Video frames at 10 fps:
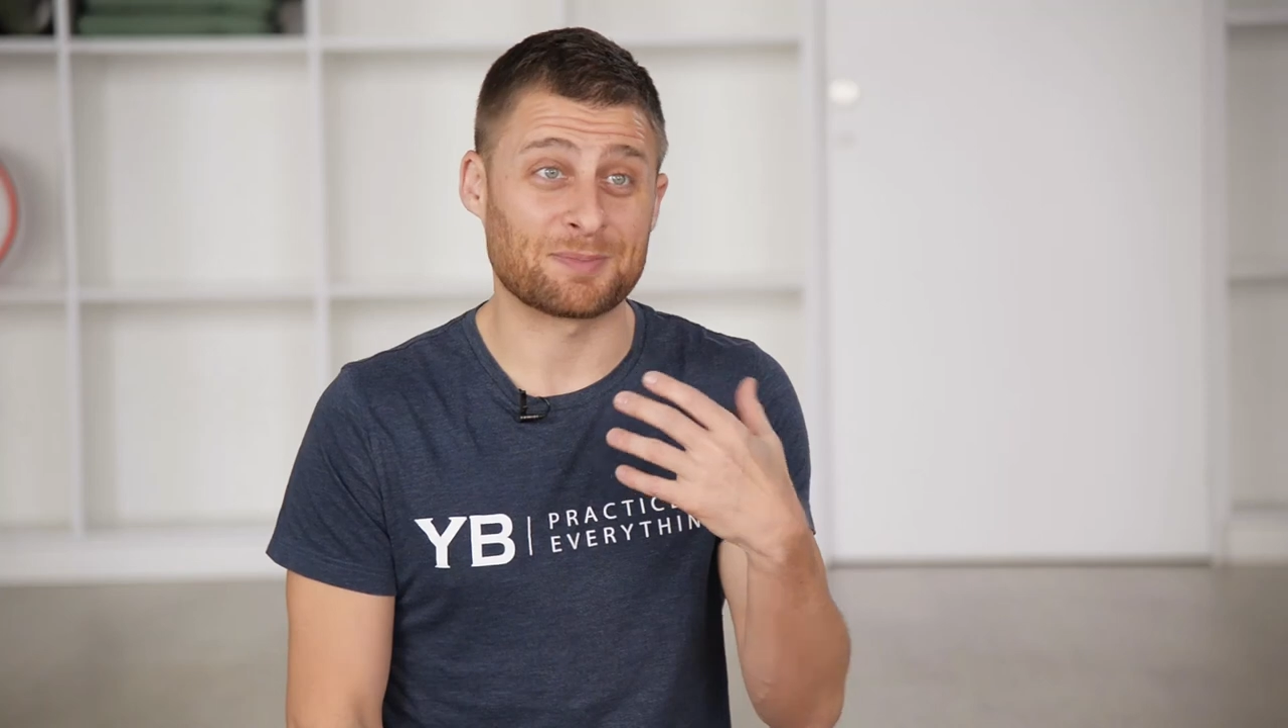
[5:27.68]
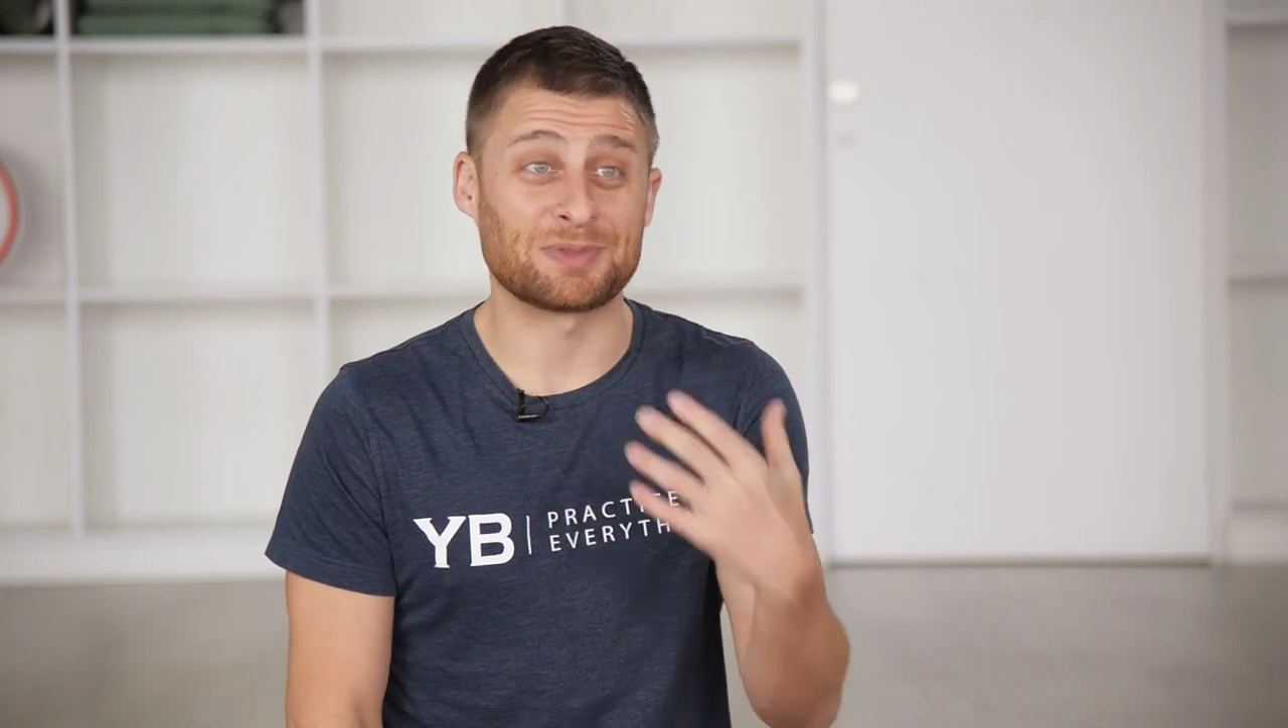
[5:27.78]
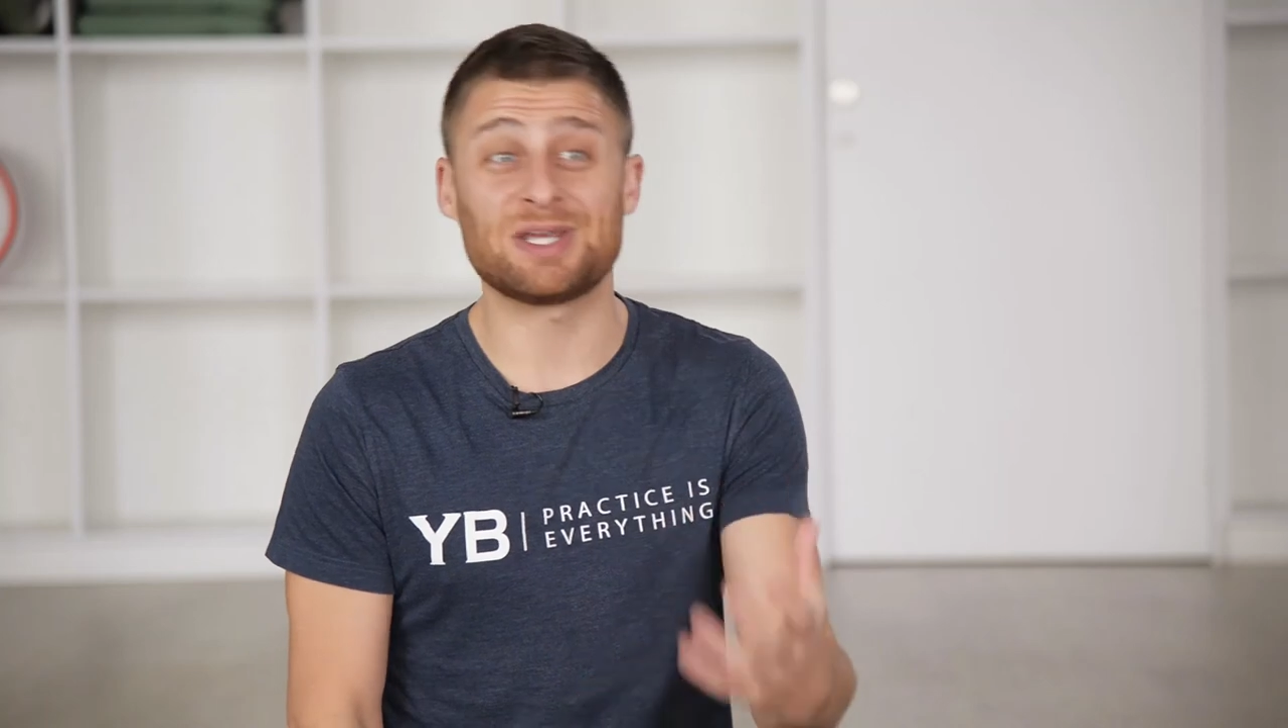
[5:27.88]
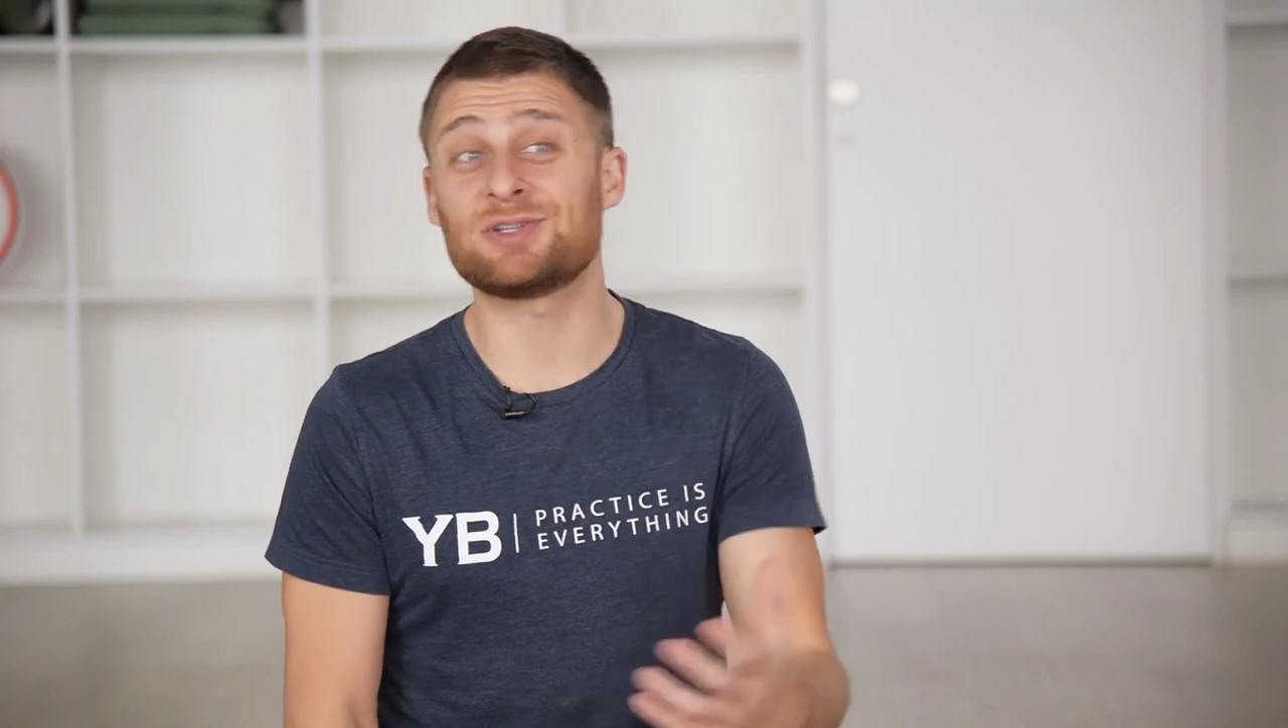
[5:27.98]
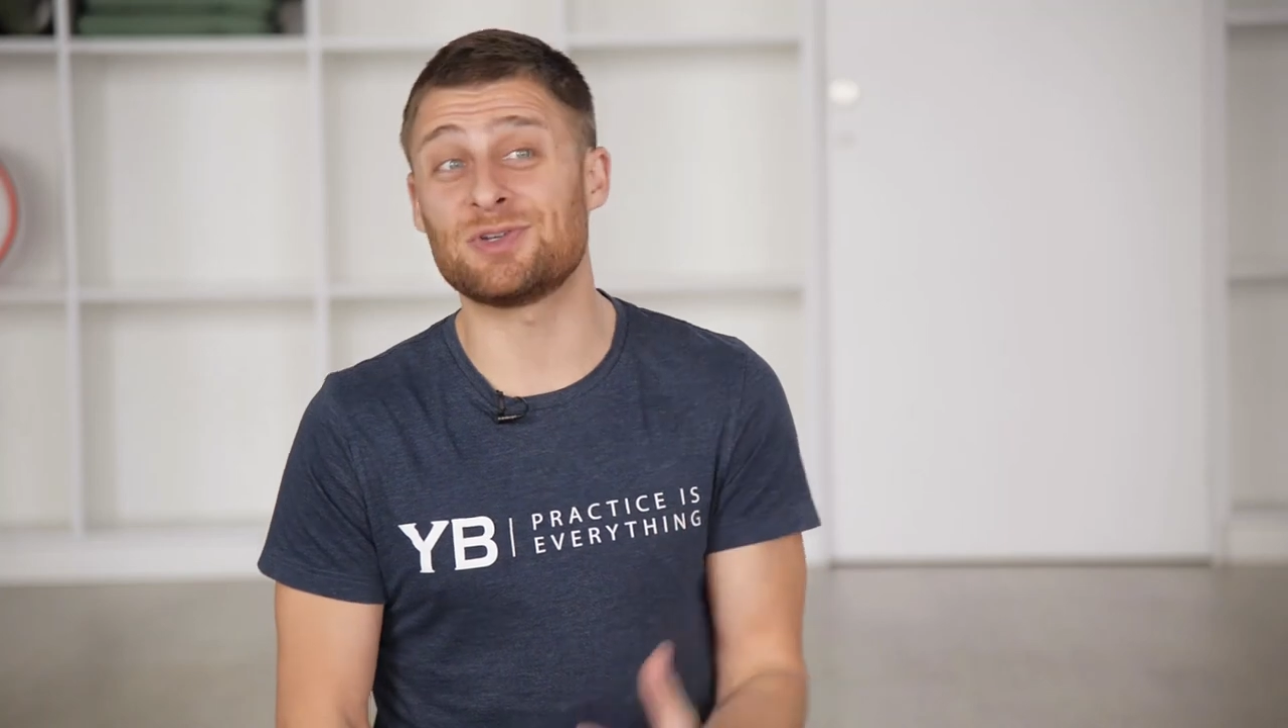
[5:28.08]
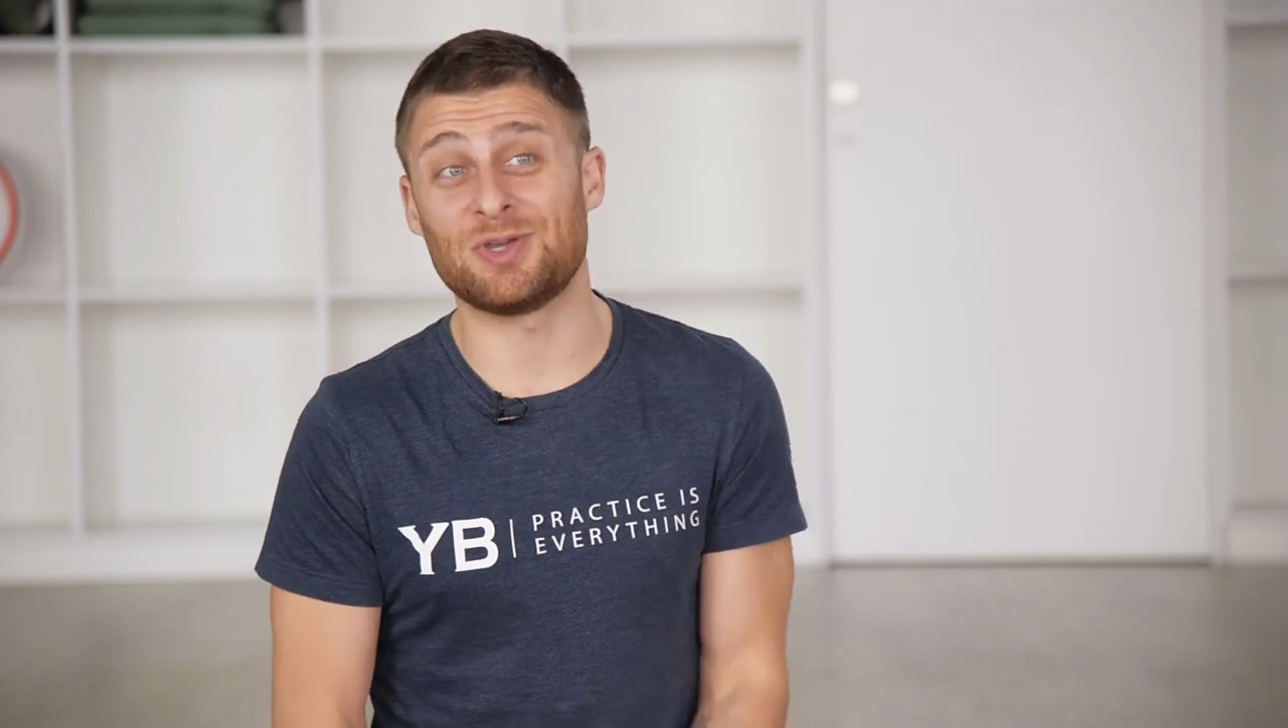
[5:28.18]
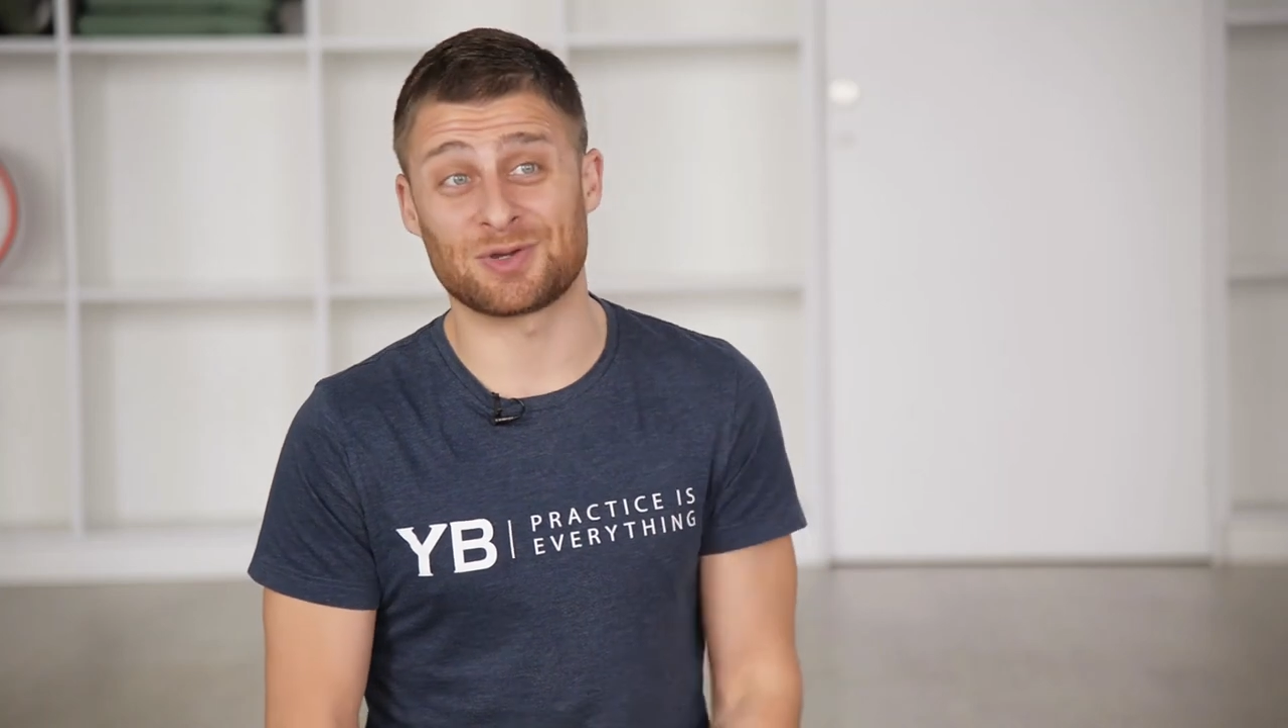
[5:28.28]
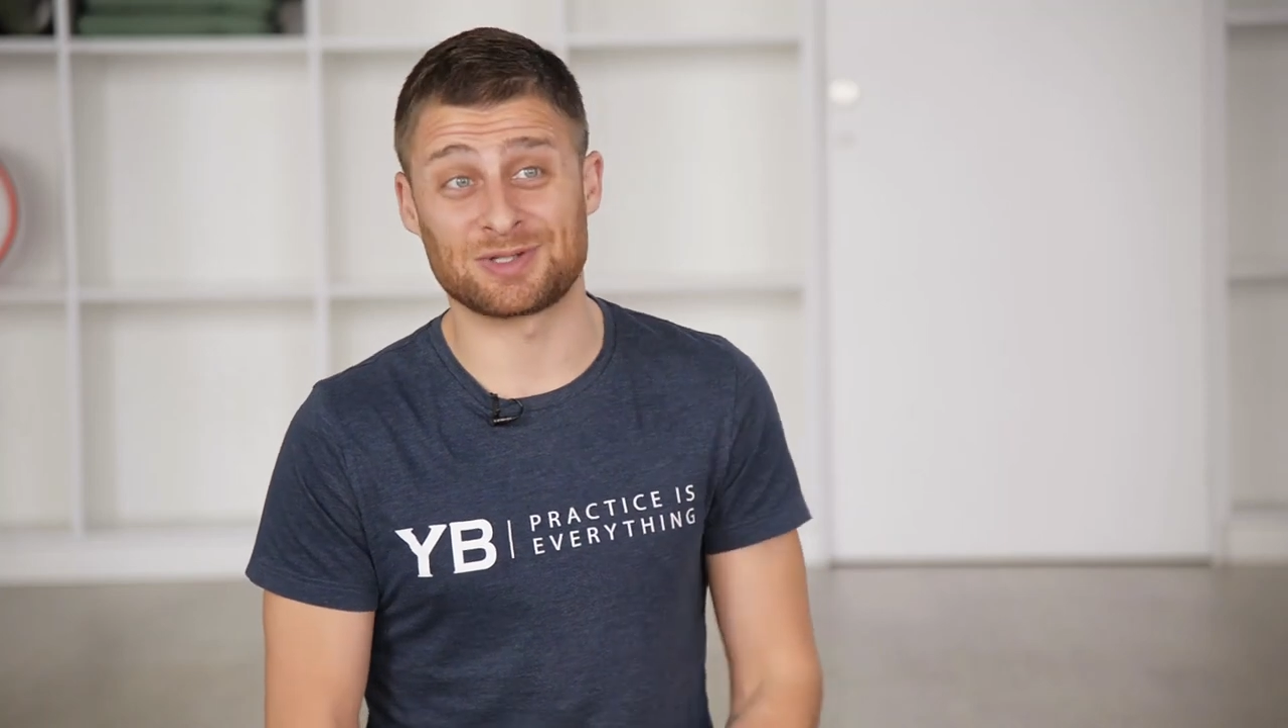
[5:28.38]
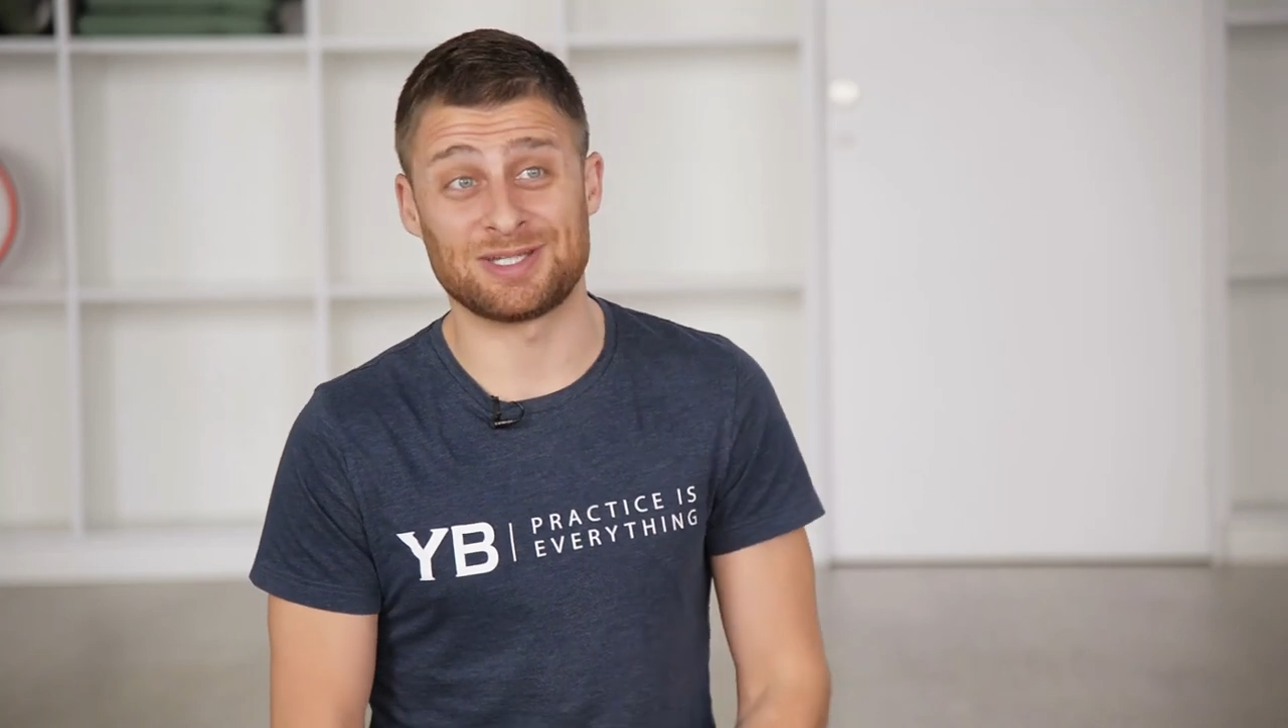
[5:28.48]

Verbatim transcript: potential yoga